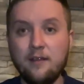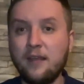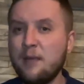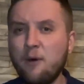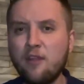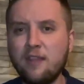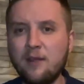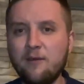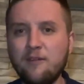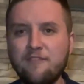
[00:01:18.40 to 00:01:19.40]
Now, you might
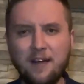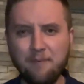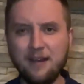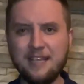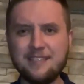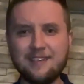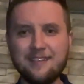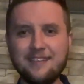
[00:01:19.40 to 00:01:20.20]
think, families?